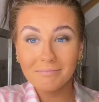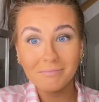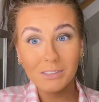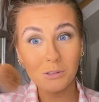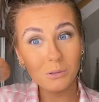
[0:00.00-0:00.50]

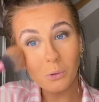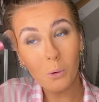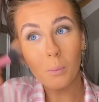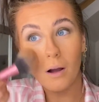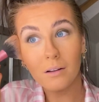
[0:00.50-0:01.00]
so
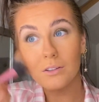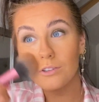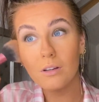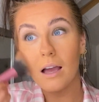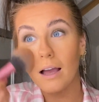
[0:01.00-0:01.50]
much.
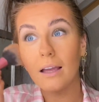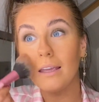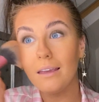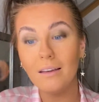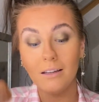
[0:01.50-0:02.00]

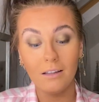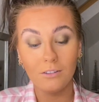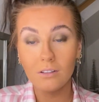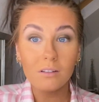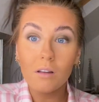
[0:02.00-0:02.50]
I
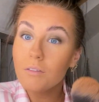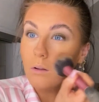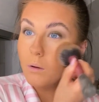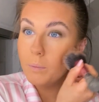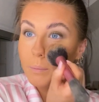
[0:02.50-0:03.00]
just love it. A
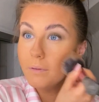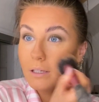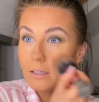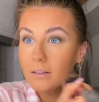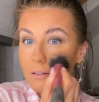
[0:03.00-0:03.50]
lot of people
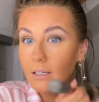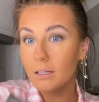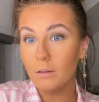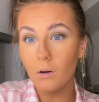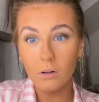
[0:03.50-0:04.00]
think it's like a
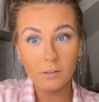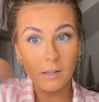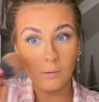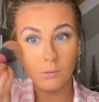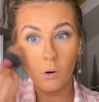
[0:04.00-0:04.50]

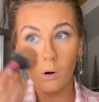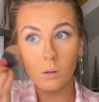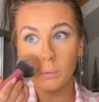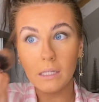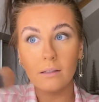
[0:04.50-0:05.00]
lockdown
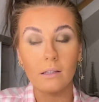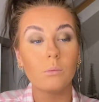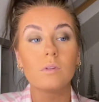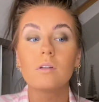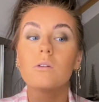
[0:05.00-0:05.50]
hobby, and like
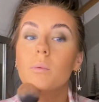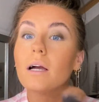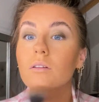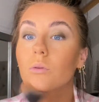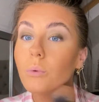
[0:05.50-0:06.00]
once I go
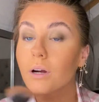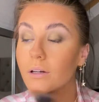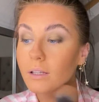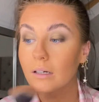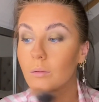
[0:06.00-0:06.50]
back to
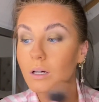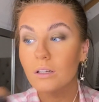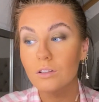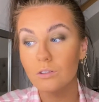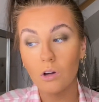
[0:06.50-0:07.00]
work, like I'm gonna
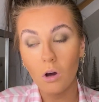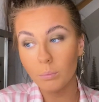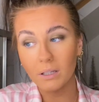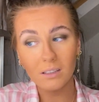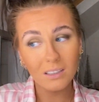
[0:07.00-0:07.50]
stop.
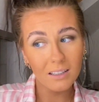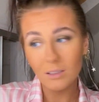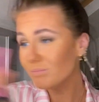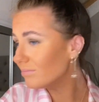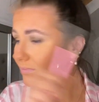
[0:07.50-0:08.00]
Like
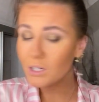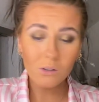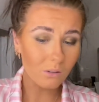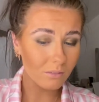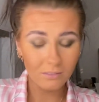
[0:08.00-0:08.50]

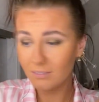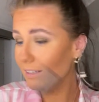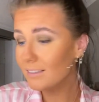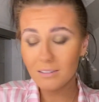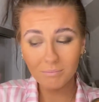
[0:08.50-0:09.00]
no,
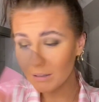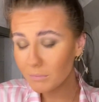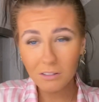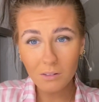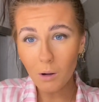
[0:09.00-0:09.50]
I'm
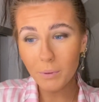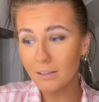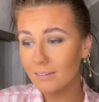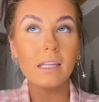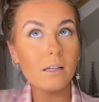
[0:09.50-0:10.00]
not stopping.
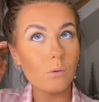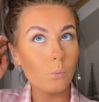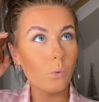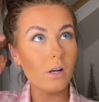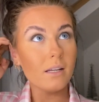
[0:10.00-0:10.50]
I think
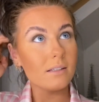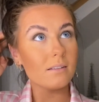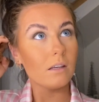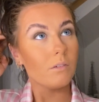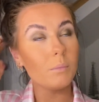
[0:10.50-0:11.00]
one, it's
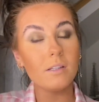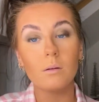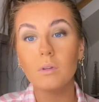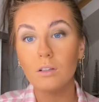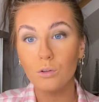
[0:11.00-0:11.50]
given me
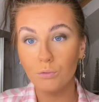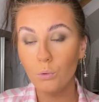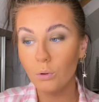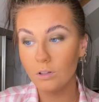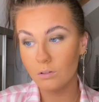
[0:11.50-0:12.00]
something to
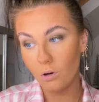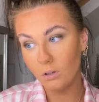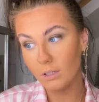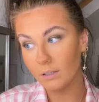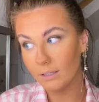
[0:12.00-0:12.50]
focus
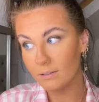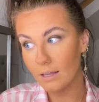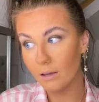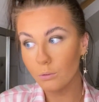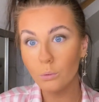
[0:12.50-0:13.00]
on and like
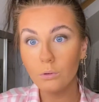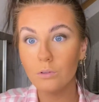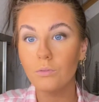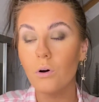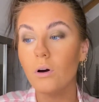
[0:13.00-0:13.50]
set goals
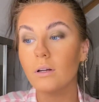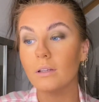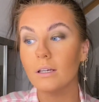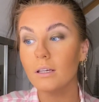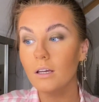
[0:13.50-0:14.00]
for and like